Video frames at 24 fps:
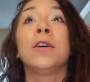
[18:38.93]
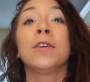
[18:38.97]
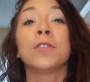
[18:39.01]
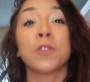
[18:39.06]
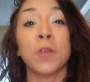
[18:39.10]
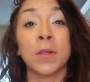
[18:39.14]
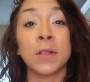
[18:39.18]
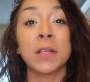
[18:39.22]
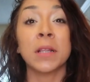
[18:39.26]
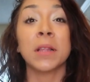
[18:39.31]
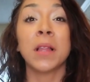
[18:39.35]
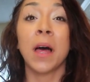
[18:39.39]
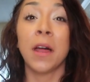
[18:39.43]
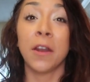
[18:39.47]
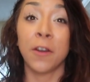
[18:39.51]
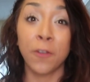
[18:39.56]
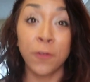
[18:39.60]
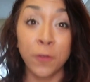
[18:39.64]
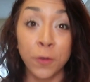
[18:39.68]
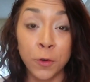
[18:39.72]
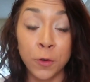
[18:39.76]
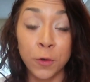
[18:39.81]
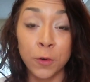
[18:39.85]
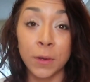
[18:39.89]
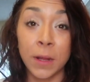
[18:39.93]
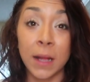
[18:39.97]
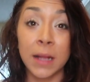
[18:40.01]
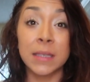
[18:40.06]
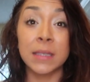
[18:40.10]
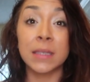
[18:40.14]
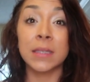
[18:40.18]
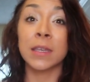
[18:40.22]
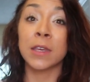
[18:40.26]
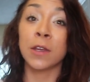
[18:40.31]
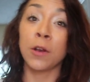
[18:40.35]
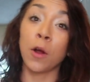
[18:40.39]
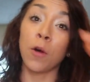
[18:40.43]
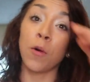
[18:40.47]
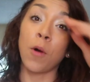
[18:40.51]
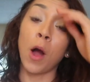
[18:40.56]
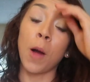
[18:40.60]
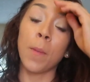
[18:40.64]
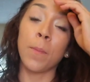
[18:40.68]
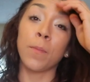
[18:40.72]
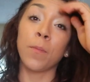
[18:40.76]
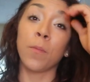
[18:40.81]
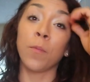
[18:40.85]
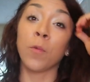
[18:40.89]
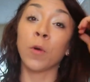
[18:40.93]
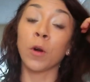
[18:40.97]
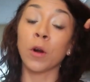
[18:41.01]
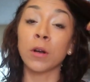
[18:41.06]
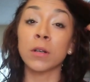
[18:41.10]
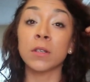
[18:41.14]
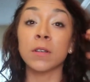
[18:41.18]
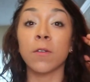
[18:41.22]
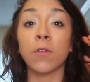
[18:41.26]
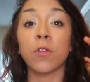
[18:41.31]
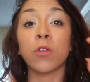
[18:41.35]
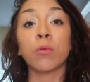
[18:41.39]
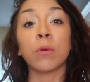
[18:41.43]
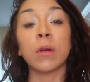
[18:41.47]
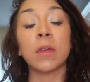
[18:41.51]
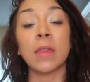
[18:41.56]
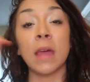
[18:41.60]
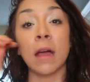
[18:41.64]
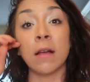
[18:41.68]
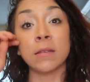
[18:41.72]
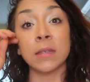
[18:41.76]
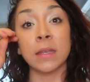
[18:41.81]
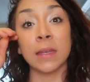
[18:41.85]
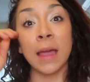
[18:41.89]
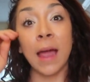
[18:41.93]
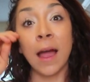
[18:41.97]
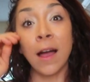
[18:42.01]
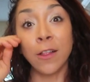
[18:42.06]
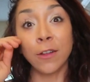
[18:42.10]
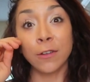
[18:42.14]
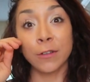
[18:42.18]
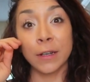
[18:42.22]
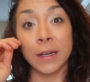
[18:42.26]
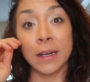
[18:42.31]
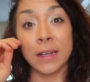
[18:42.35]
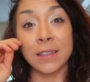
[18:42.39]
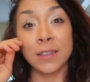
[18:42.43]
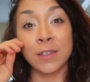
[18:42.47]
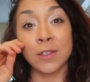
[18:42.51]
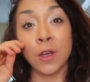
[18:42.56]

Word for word: So that's a lot of food. That's, you know, upwards of 3,000 calories.